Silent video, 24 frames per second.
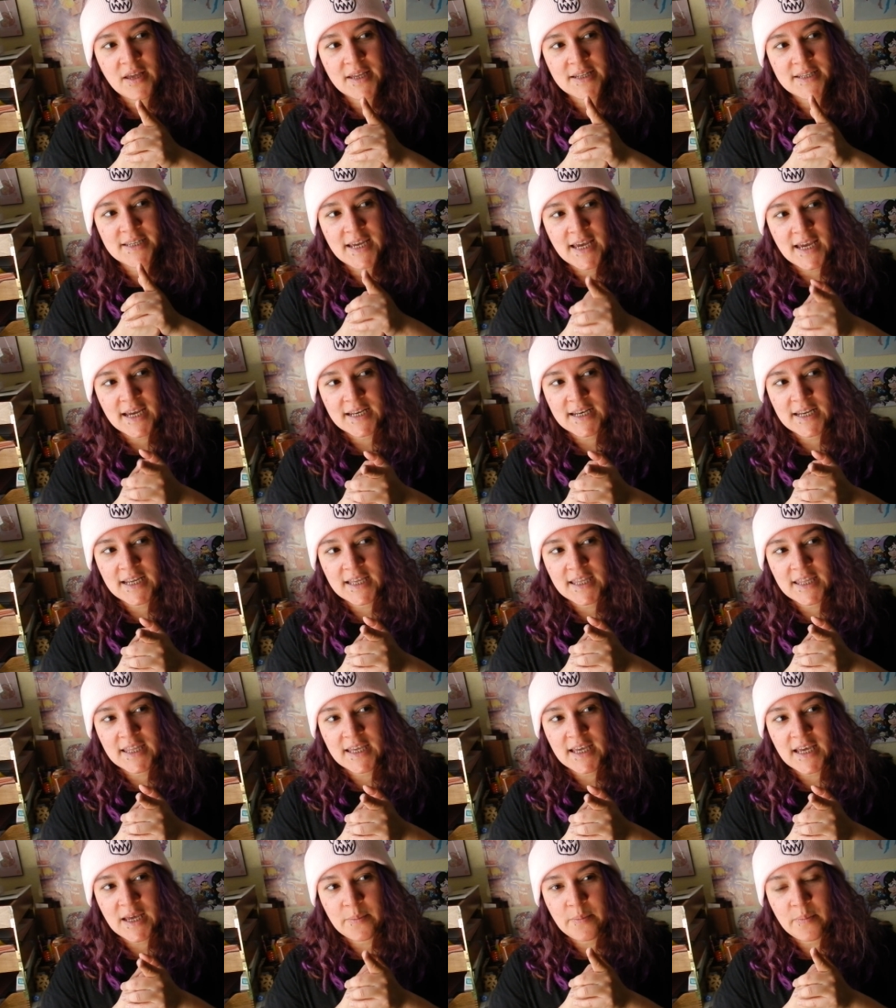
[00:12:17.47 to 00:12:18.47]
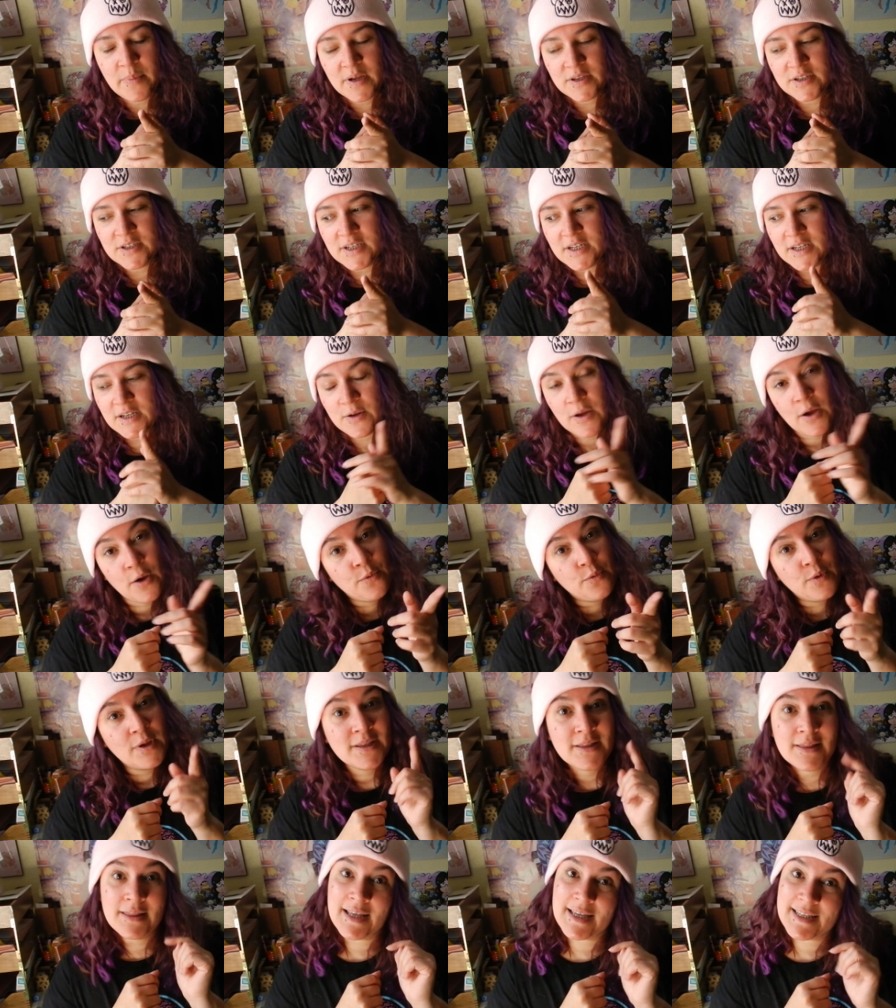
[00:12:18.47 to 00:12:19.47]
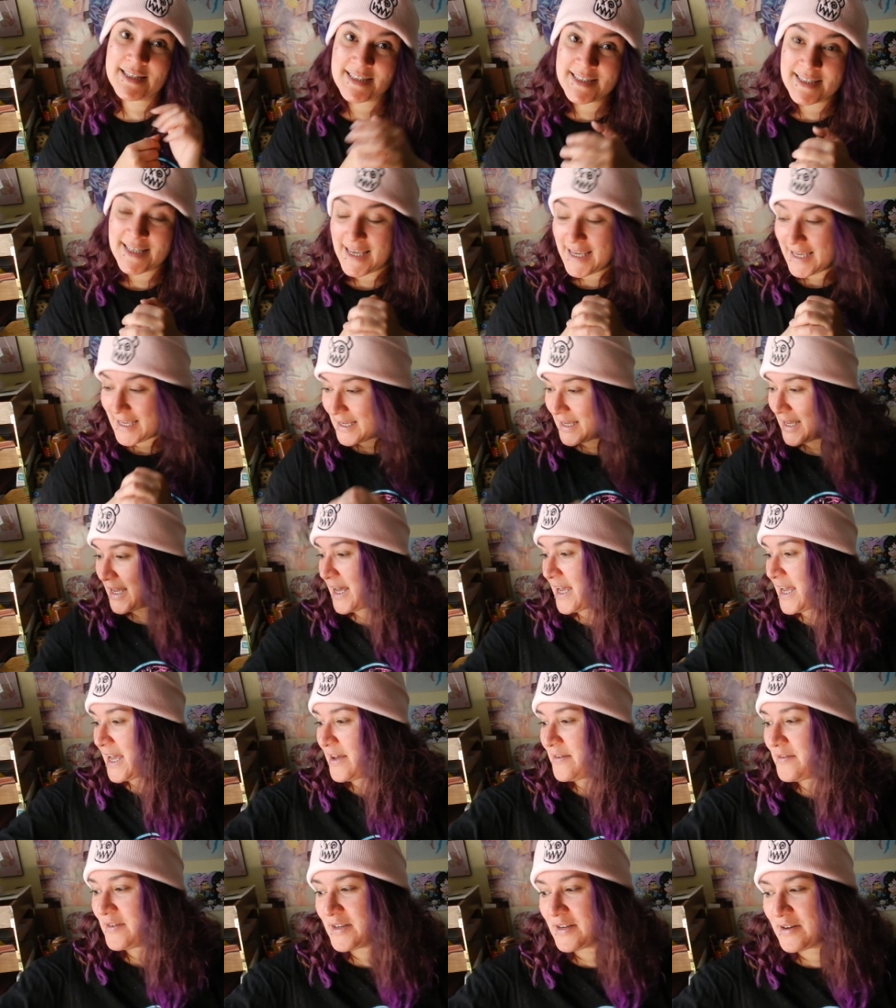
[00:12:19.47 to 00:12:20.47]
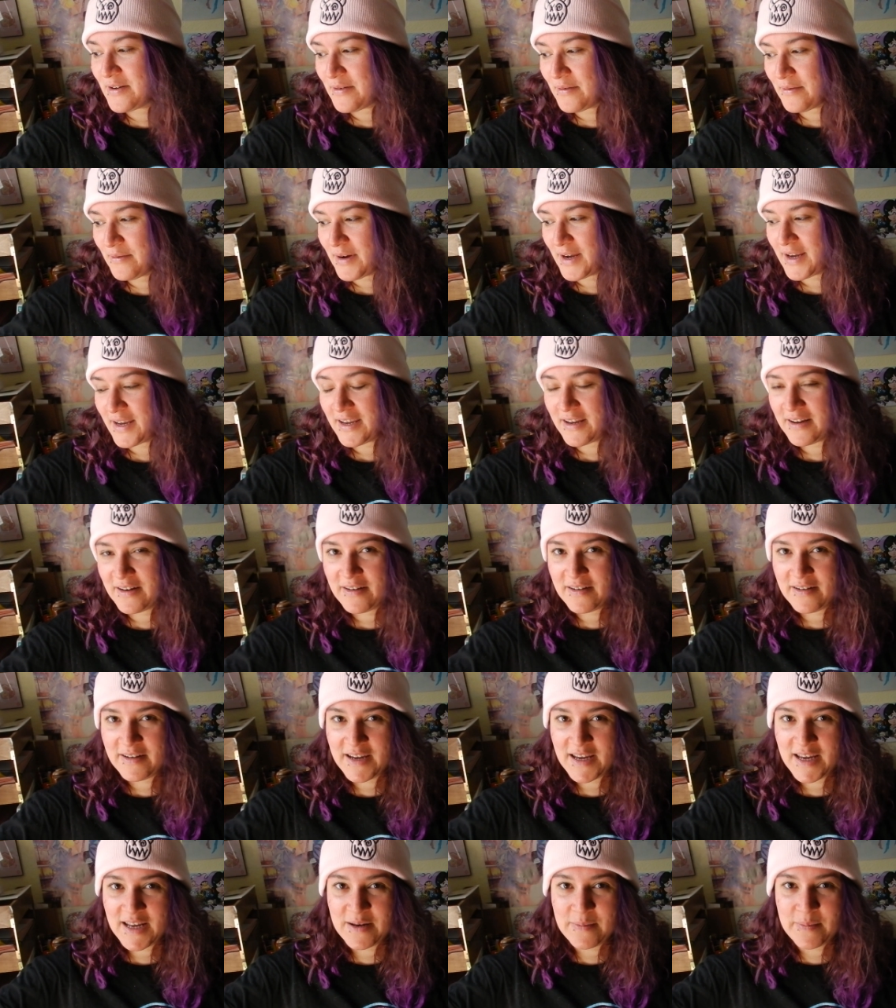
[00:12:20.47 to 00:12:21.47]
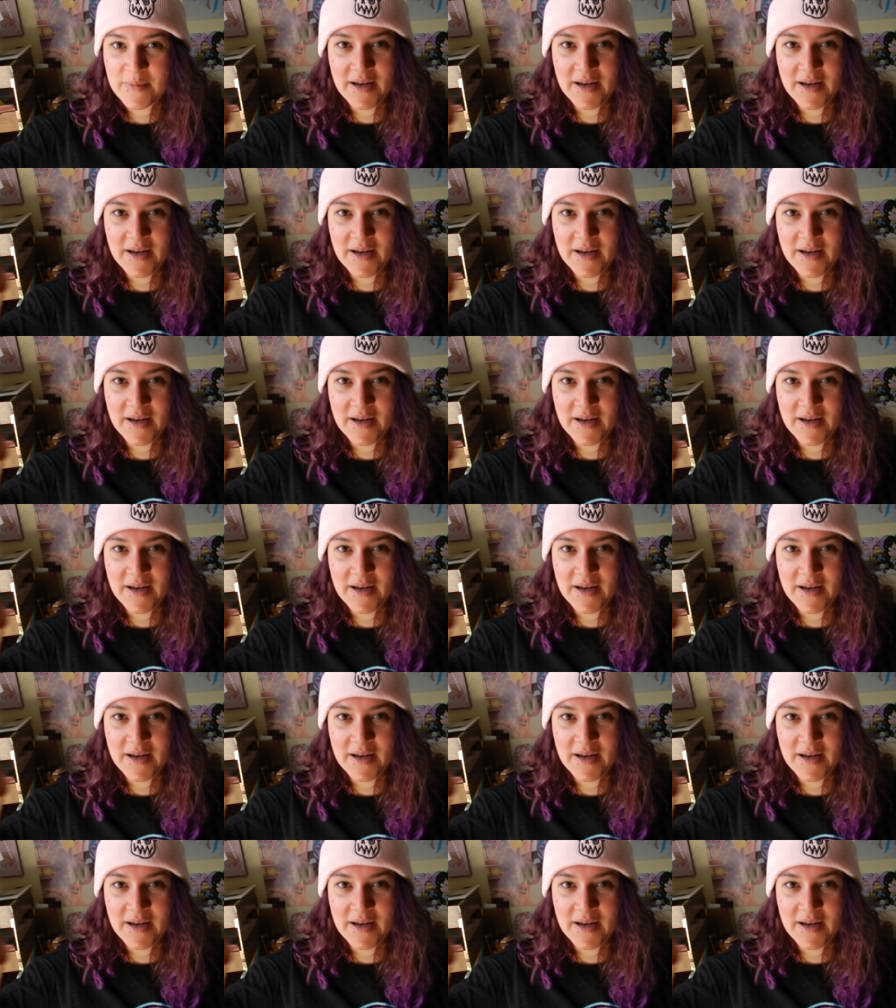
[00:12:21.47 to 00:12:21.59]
Technically, I budgeted, oh, well, let's see. I have it right here in